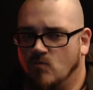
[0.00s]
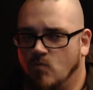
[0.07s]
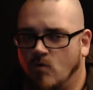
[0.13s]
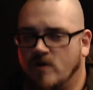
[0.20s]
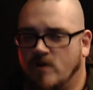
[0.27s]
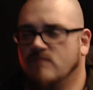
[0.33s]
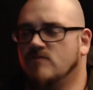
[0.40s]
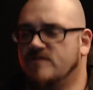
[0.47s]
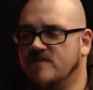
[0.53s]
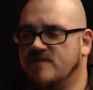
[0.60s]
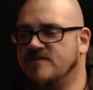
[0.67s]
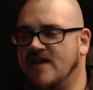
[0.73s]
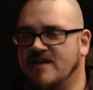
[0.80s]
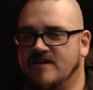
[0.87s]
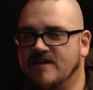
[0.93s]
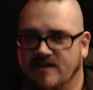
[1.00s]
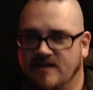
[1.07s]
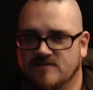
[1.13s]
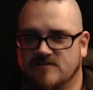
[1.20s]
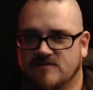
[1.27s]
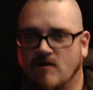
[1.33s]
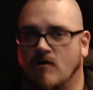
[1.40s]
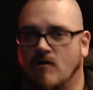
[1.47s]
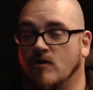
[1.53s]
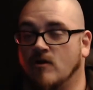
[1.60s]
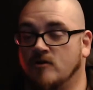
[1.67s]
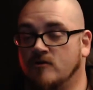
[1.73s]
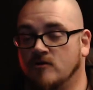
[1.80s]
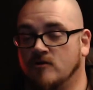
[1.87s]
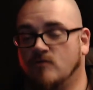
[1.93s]
working with these entities are a
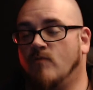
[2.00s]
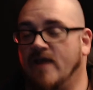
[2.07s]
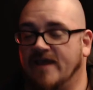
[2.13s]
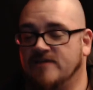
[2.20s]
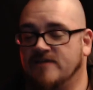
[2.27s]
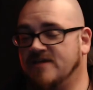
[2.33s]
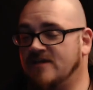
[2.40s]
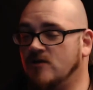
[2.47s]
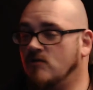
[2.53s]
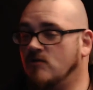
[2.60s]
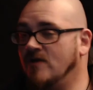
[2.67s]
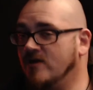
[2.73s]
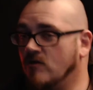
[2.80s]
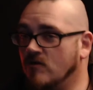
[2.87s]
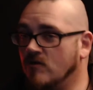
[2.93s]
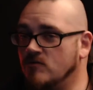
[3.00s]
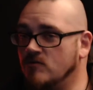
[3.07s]
good way to integrate your